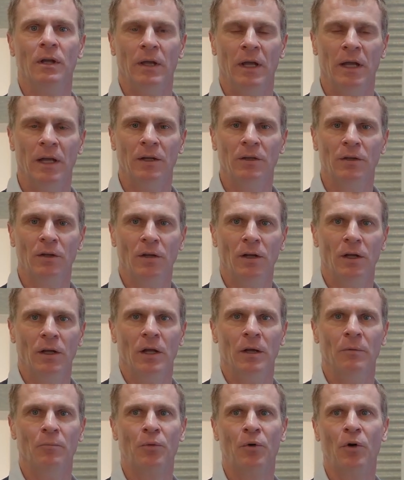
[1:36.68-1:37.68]
in
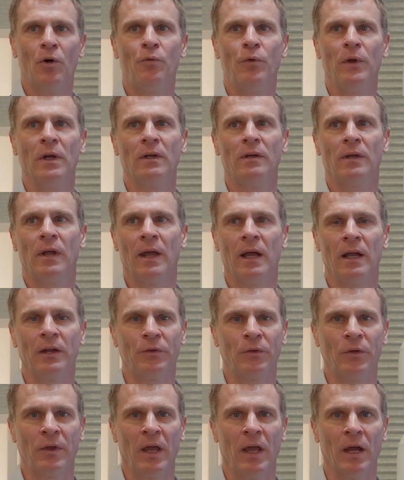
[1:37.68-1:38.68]
improving
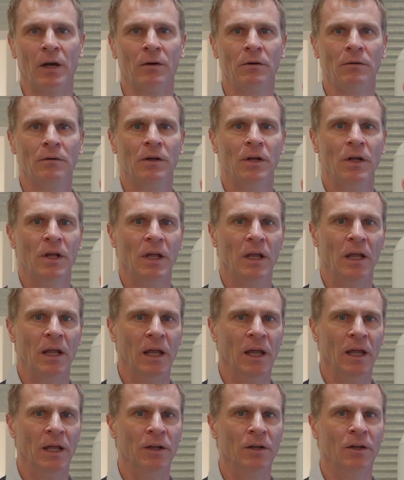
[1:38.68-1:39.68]
healthcare
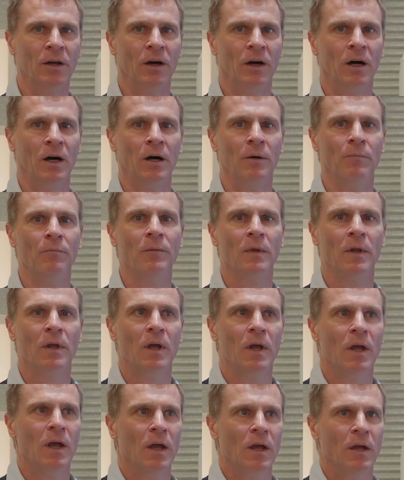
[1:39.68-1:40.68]
in um,
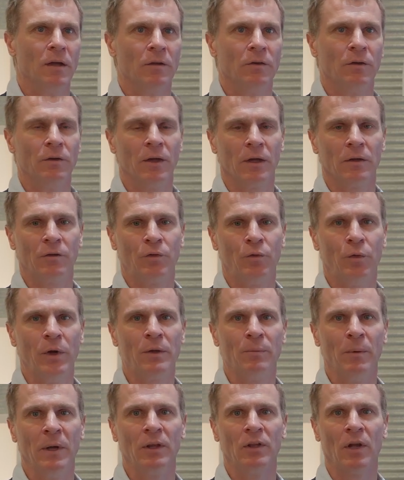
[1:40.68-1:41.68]
the
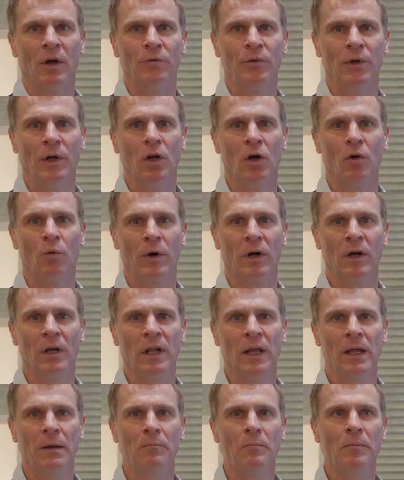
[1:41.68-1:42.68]
treatment of the lower
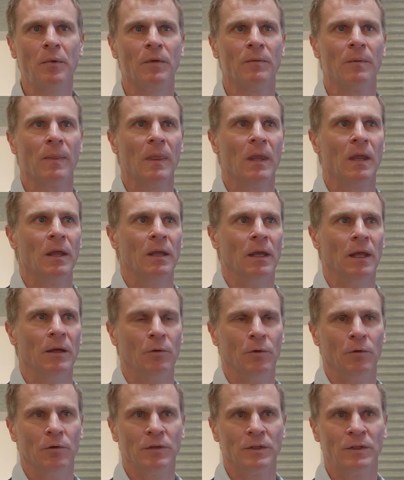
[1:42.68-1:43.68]
limb, eh,
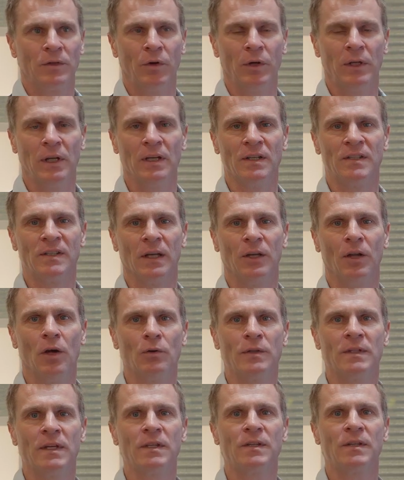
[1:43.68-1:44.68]
treating
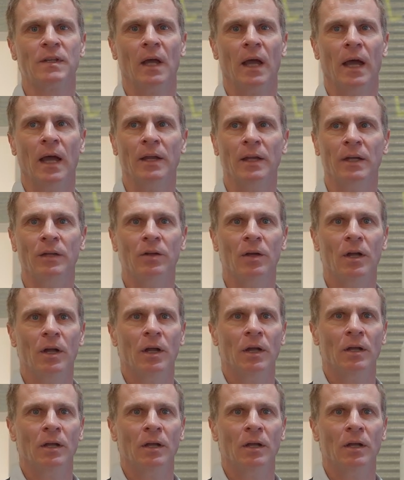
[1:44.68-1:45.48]
stenosis, and in